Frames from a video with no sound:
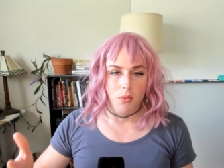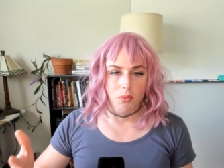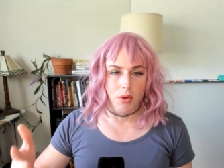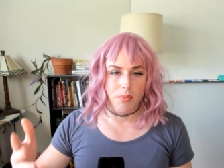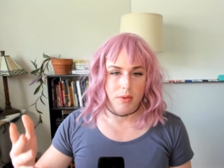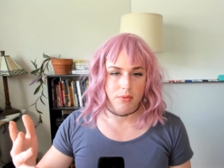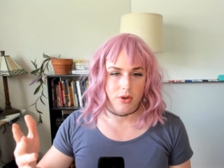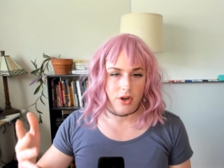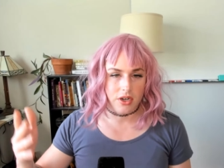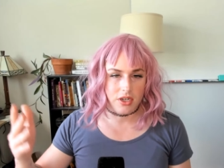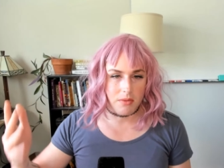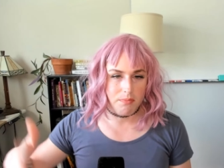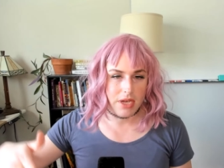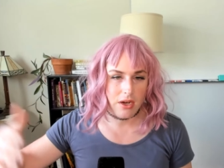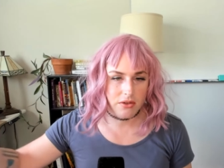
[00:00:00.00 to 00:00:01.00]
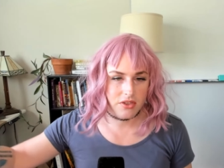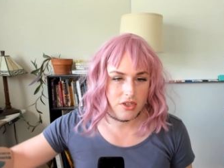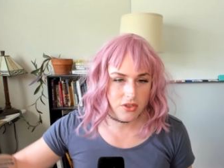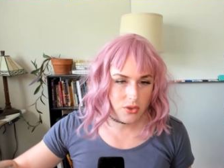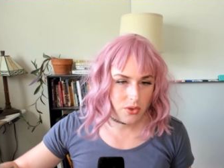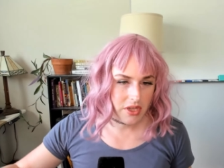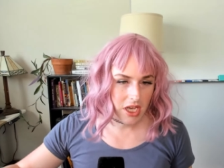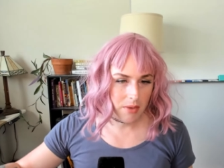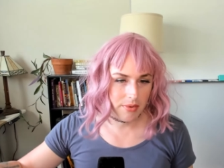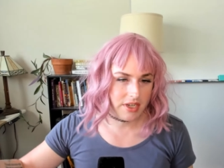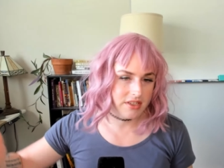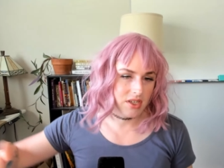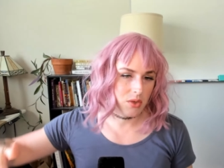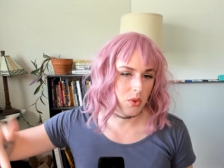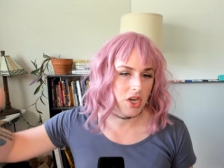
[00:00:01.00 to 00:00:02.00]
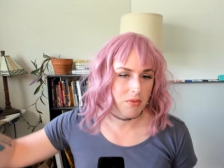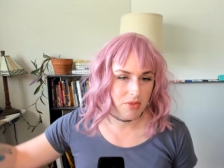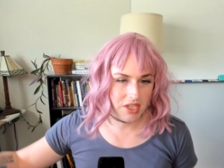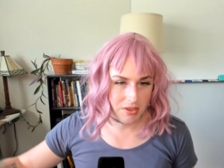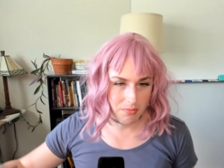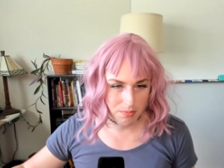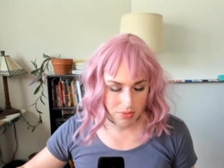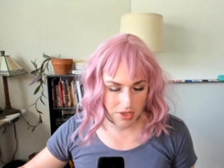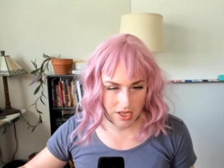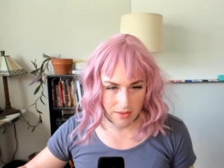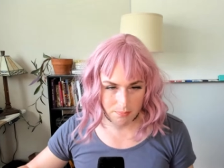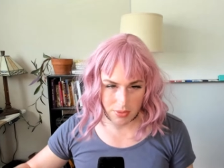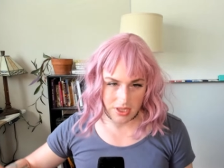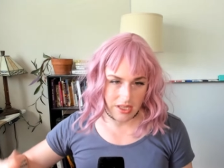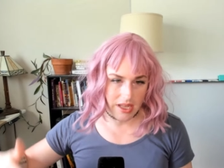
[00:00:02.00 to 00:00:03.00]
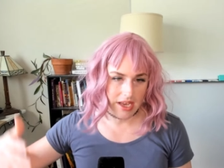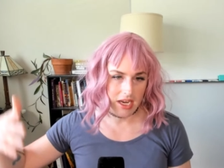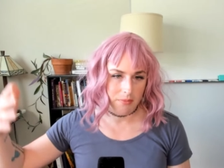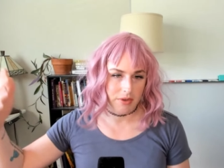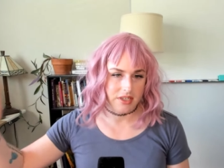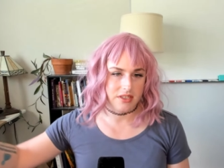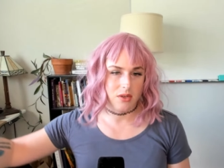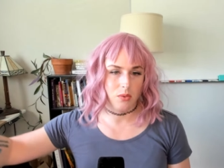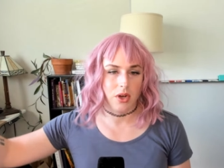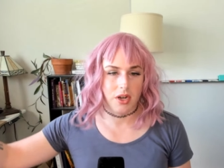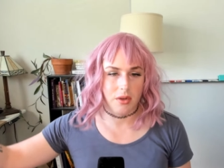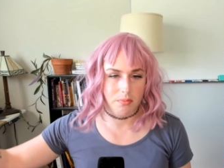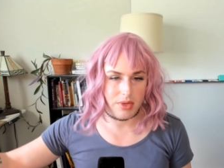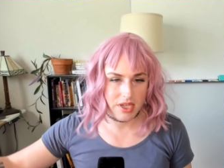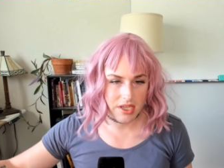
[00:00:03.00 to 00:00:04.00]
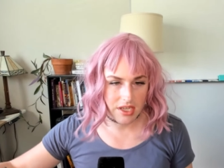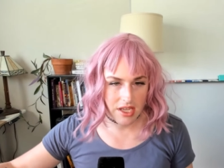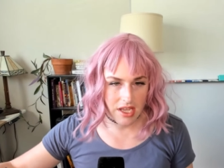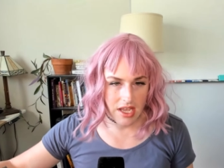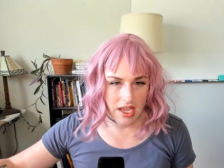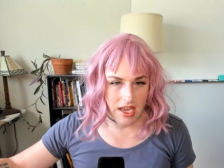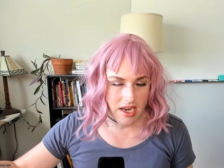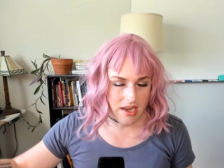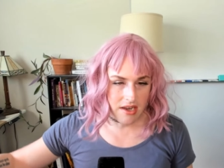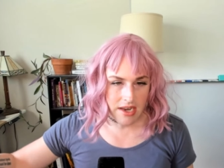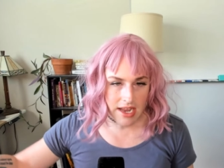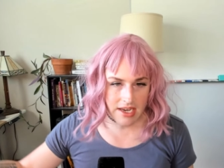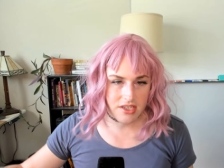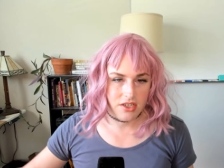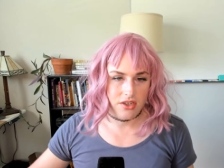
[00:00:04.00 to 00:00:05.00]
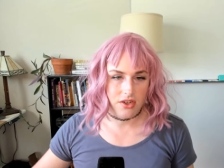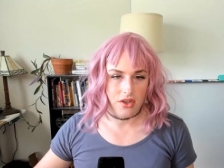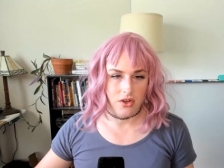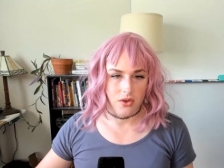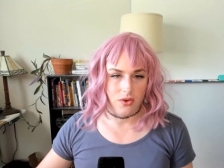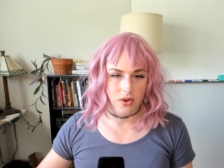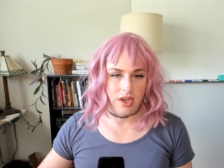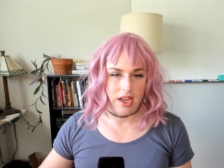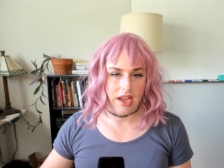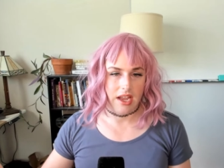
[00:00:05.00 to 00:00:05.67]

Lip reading: But people are compelled to do that because they want to be polite, because they want to be nice to you.